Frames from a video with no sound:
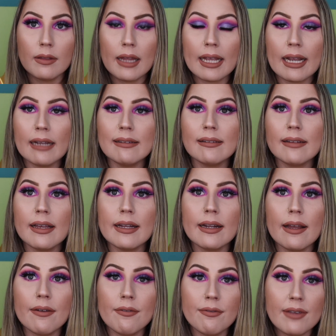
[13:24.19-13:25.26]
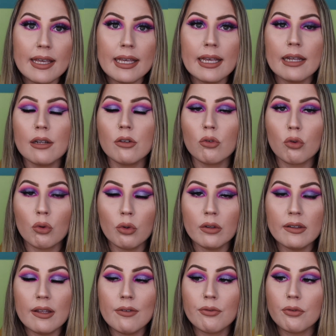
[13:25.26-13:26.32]
like I said, a vegan,
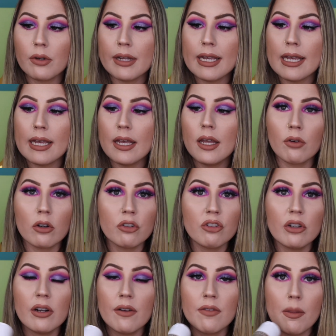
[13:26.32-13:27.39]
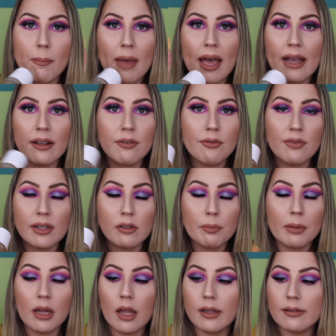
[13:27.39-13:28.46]
cruelty-free version of the MAC Fix
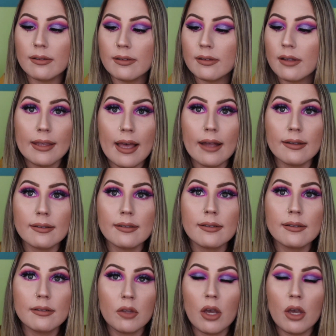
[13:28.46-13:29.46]
Plus. Yes.